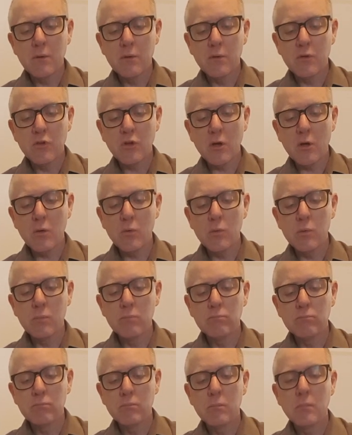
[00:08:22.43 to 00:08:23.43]
So,
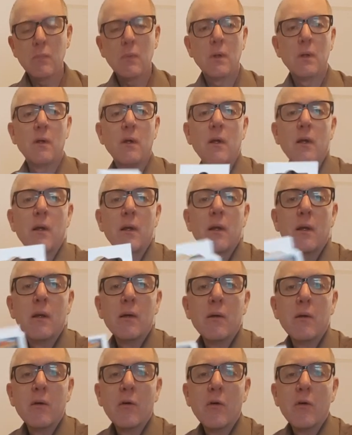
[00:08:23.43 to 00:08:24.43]

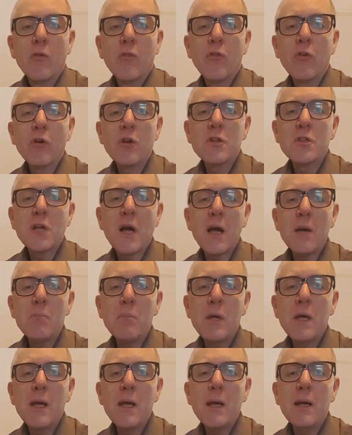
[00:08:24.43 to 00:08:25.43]
for the time
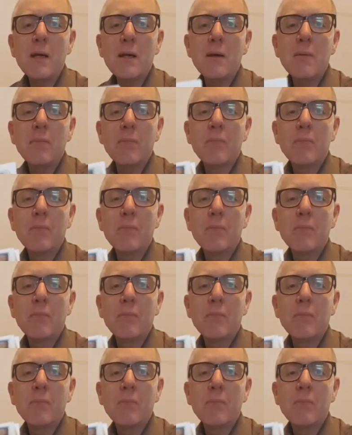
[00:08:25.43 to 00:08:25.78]
being,